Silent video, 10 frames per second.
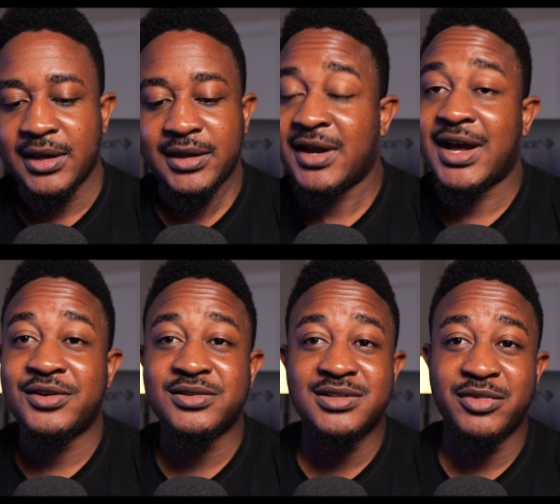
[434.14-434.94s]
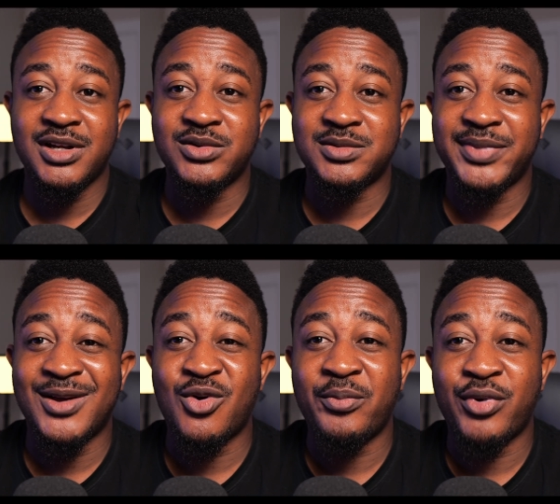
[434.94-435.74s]
Yeah, I know somebody who's
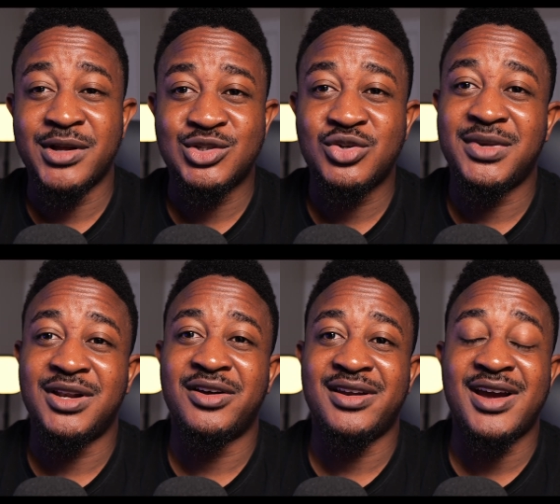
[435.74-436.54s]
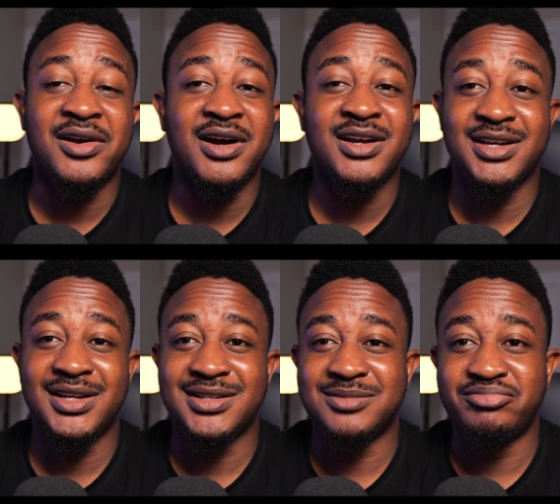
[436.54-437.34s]
paying 1.2 million naira in
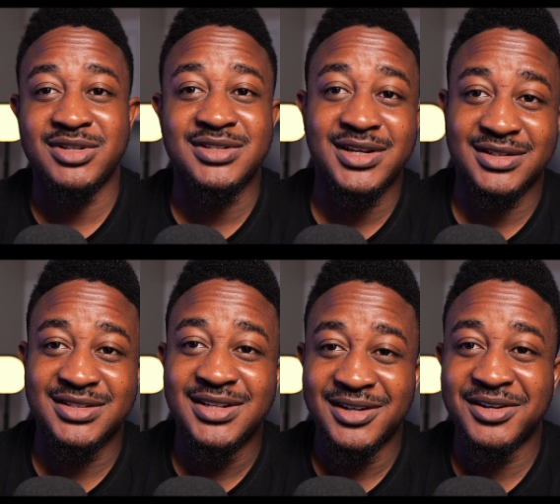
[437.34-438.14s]
his business,